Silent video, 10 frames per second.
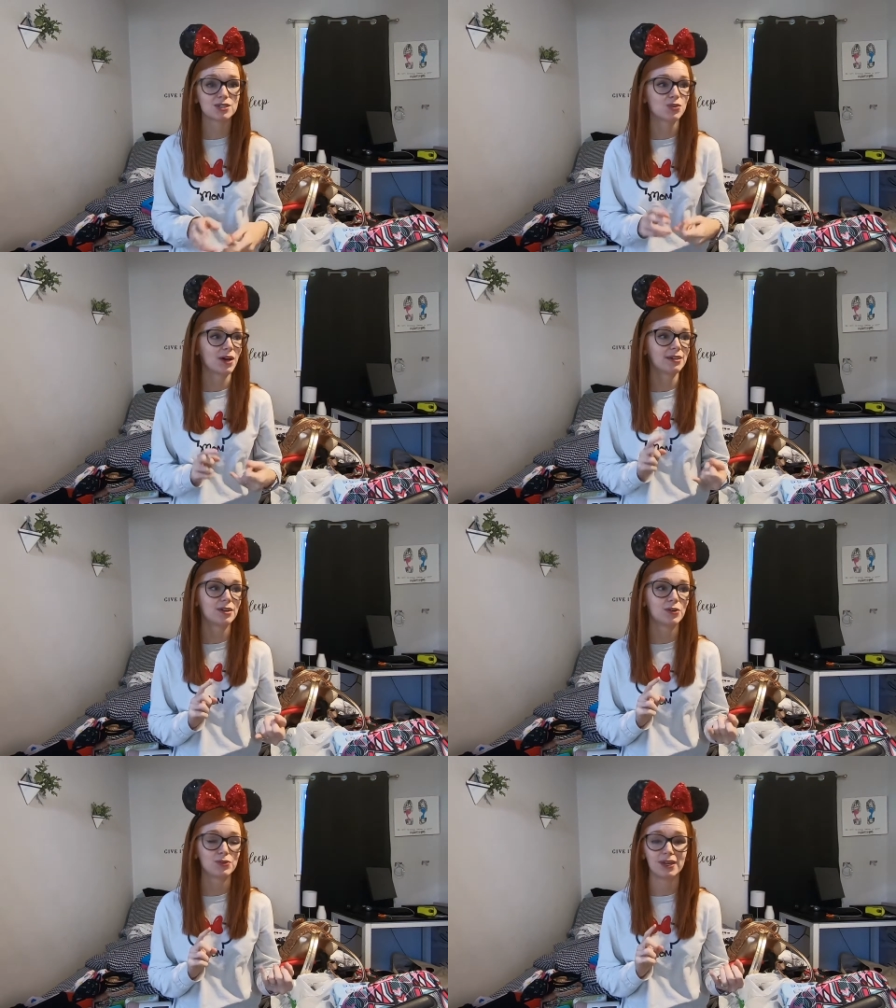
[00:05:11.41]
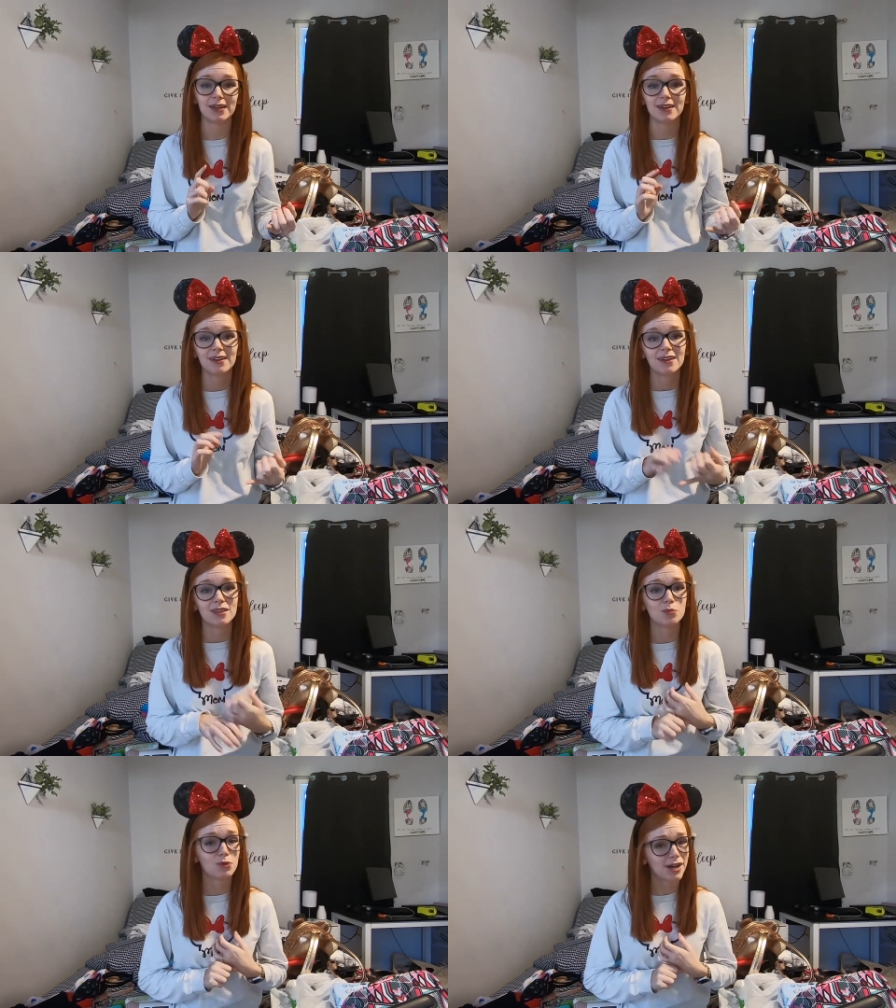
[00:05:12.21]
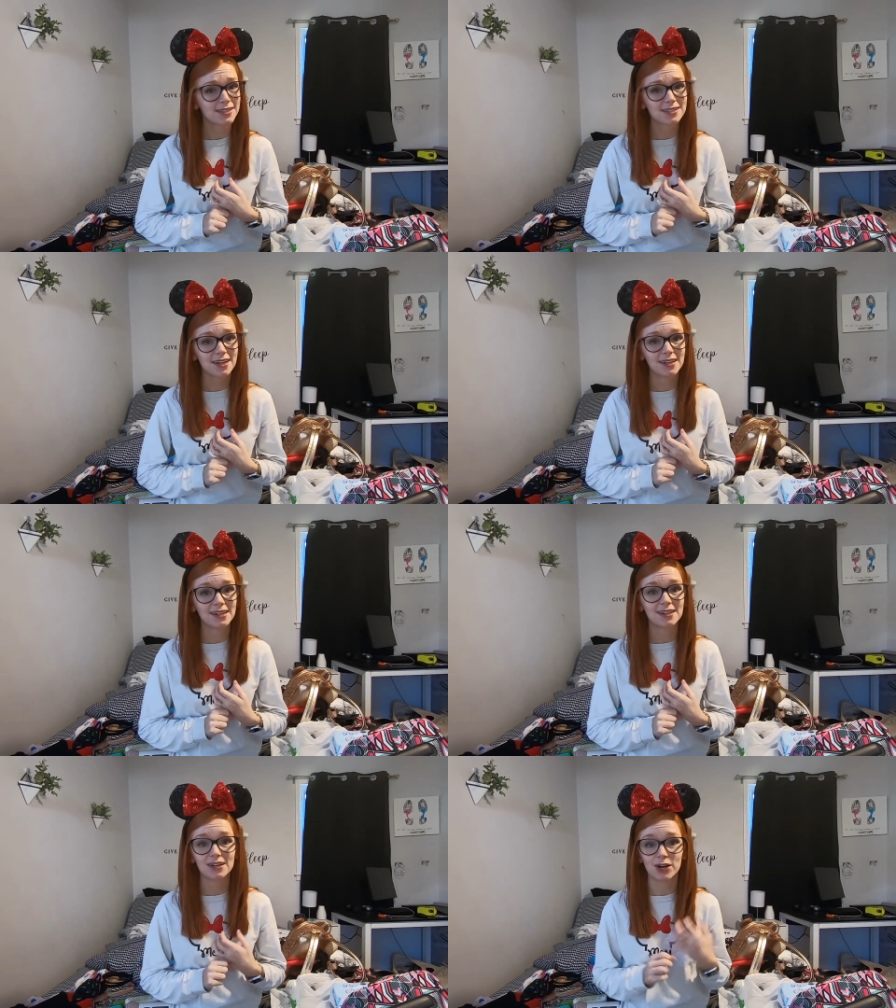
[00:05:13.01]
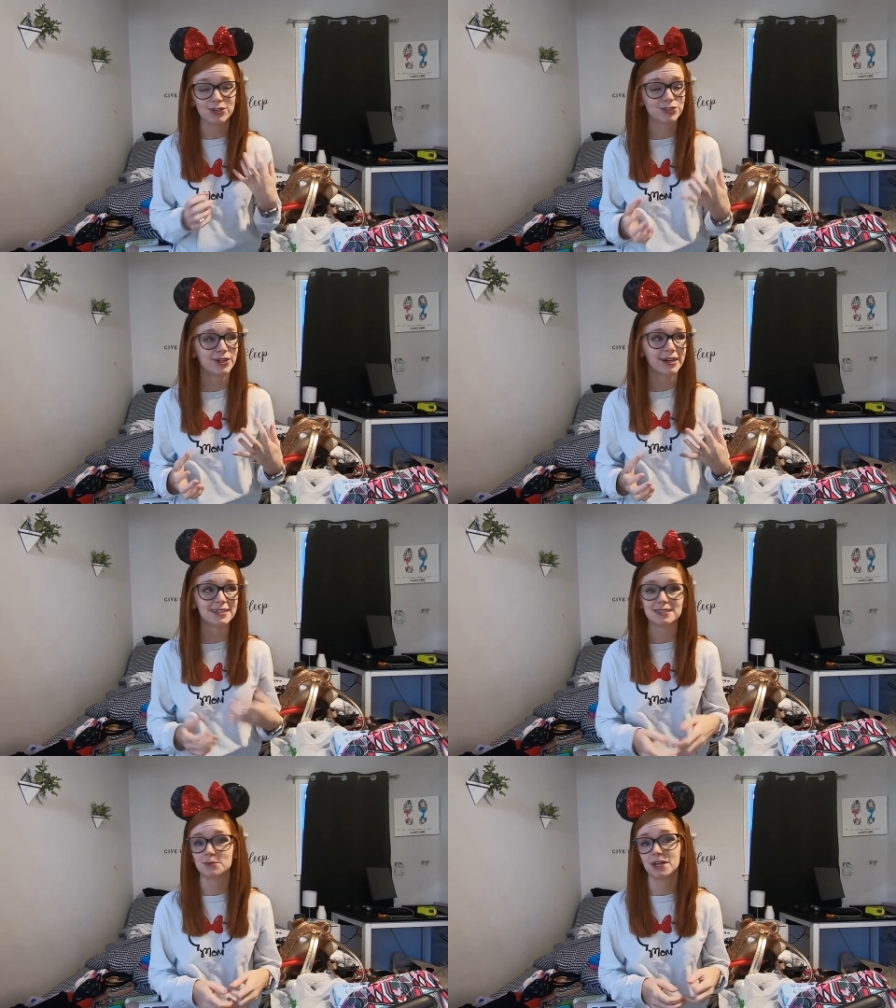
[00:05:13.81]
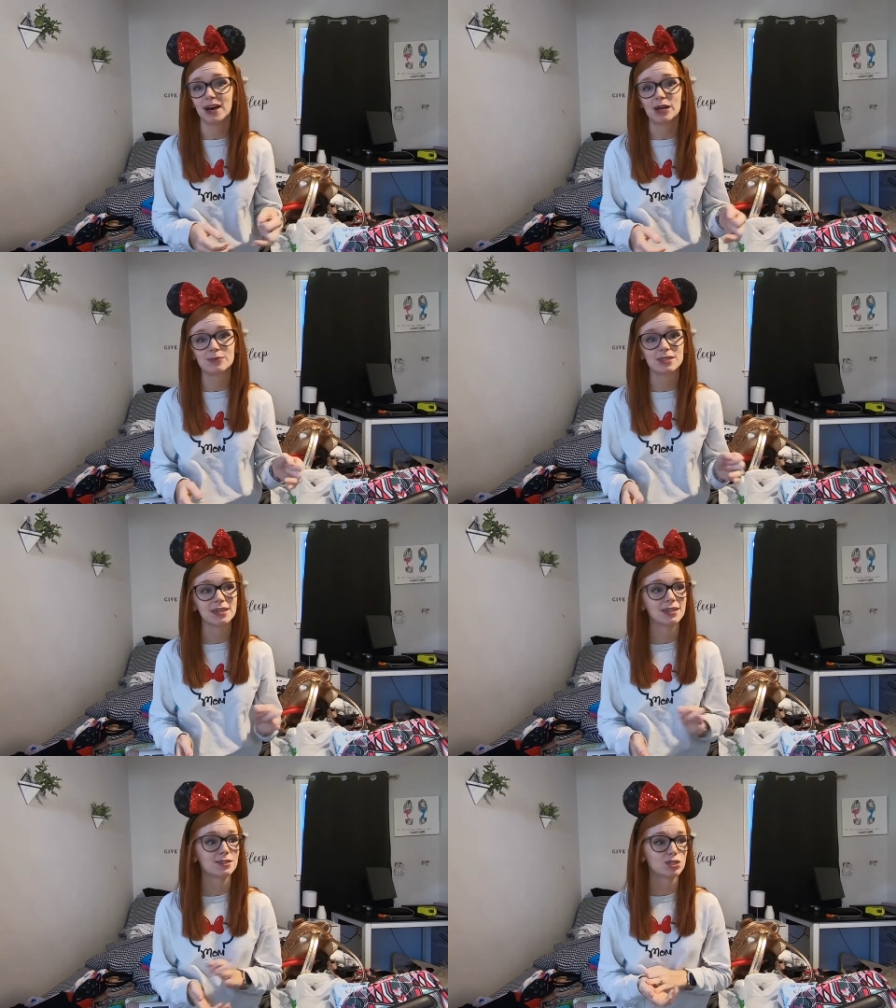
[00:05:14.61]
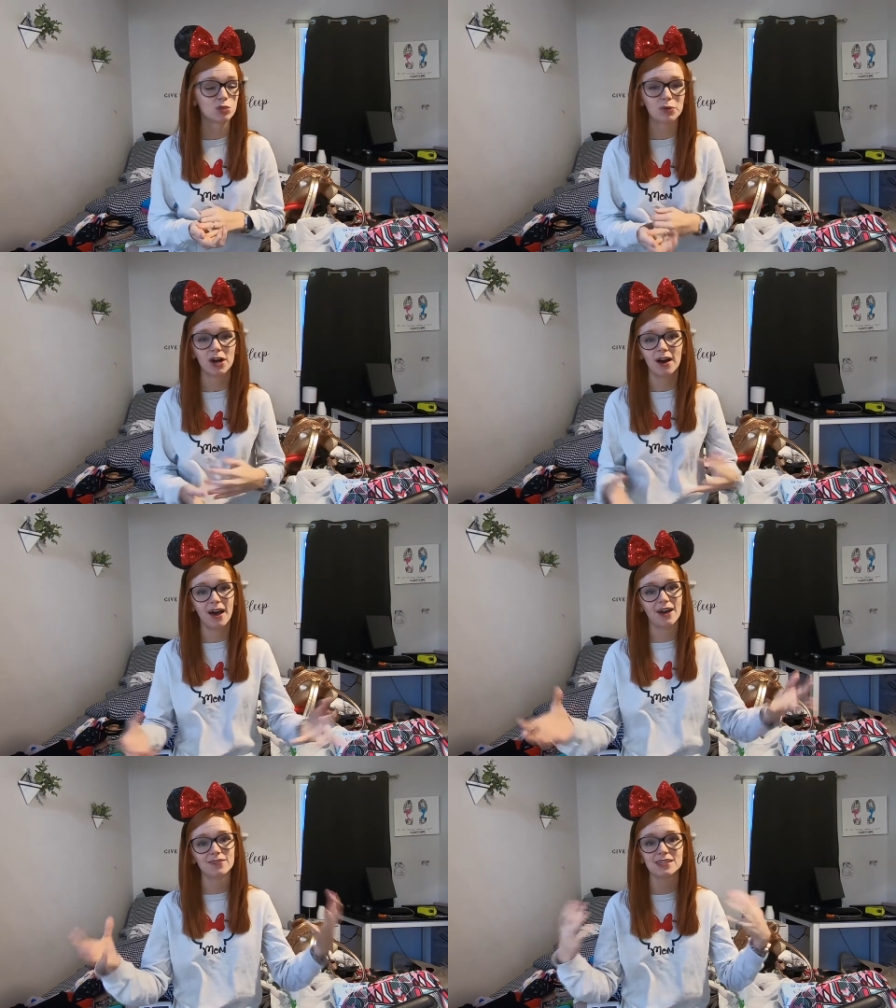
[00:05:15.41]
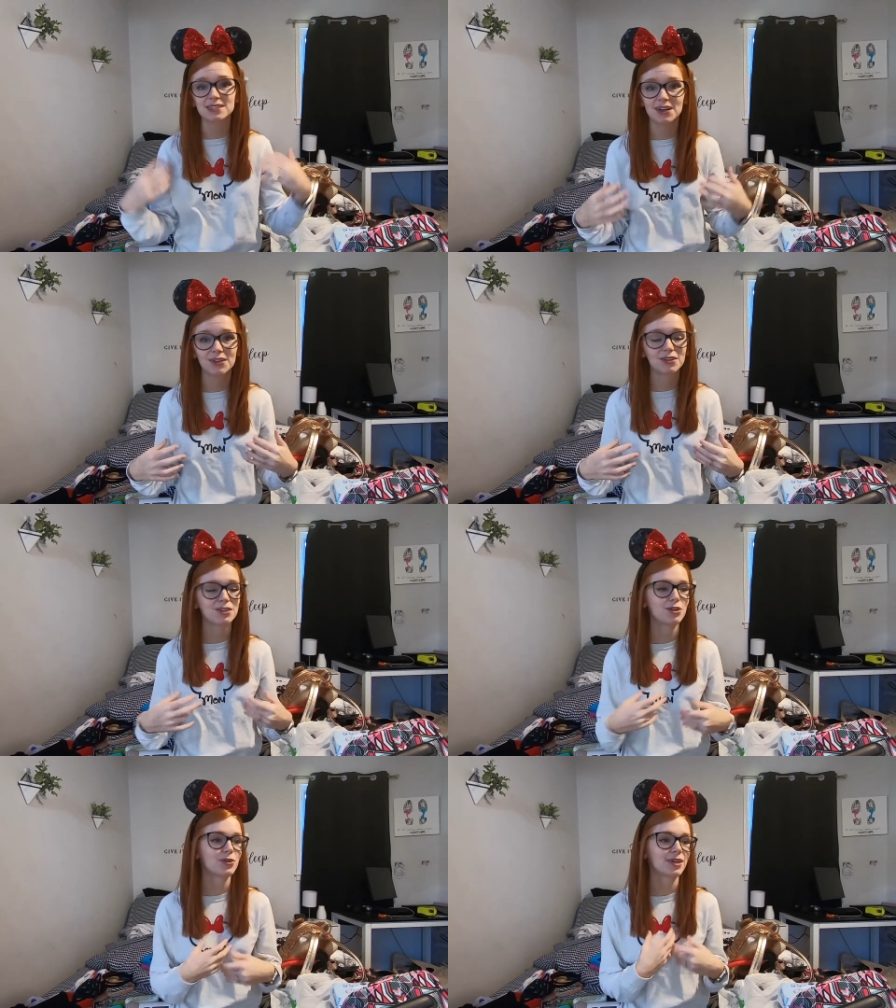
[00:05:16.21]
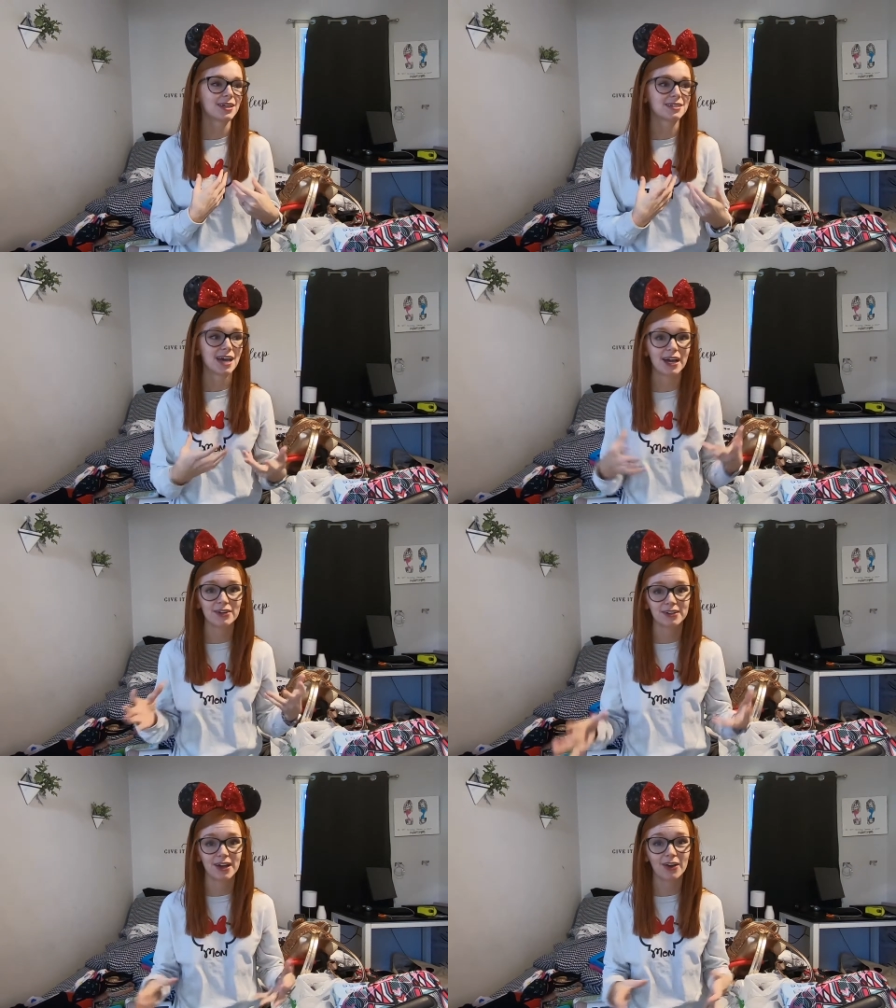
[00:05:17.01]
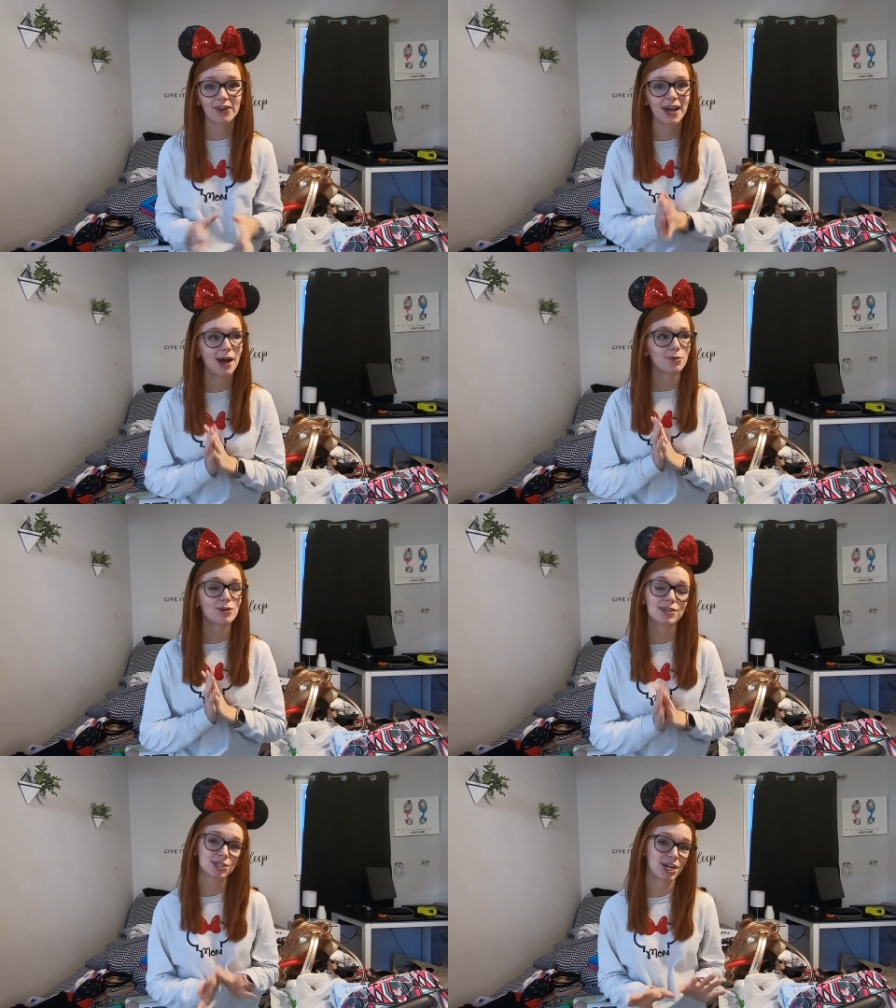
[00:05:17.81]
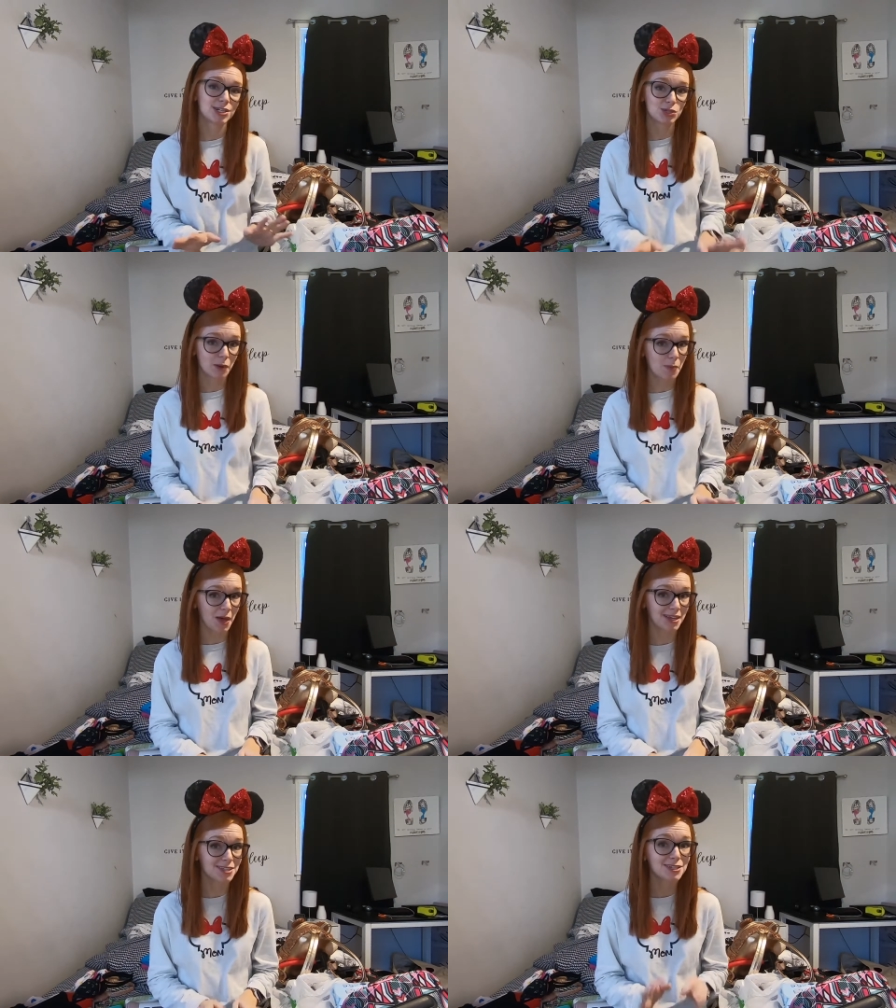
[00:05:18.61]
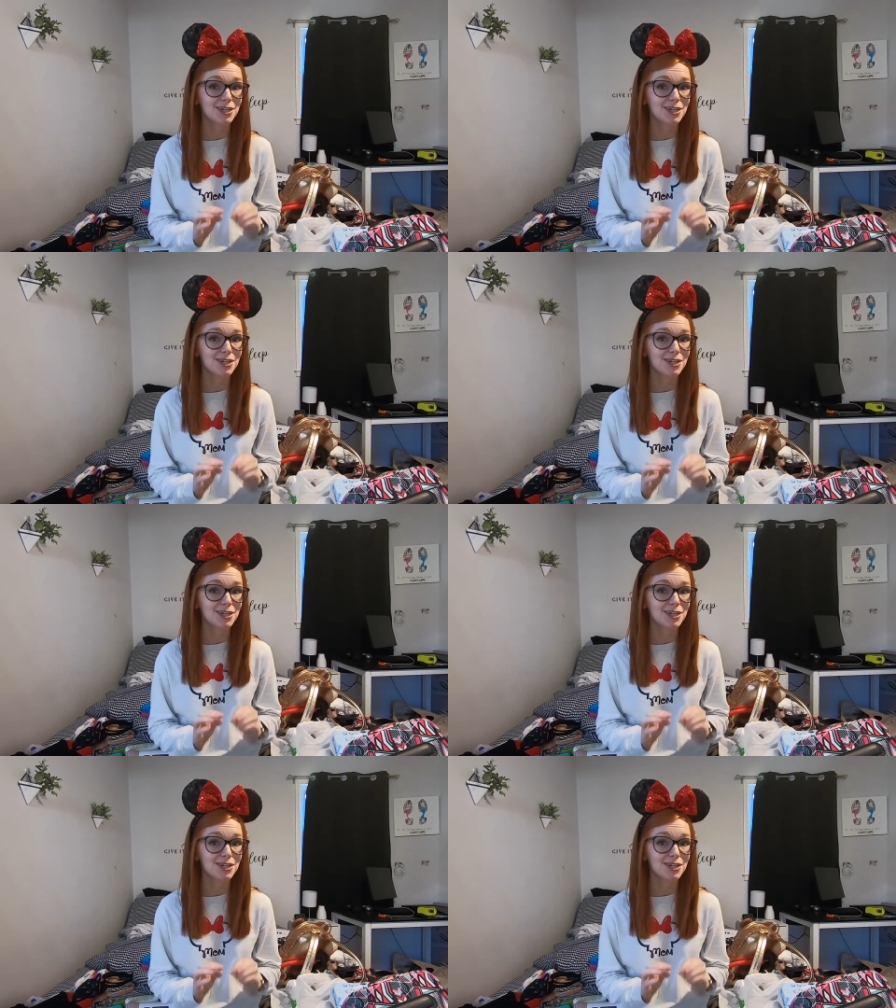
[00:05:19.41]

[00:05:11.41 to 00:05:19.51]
So I know like the bright sun hurts your eyes sometimes, getting super hot, having the sun on you, getting tired and hungry. I'm going to try and do my best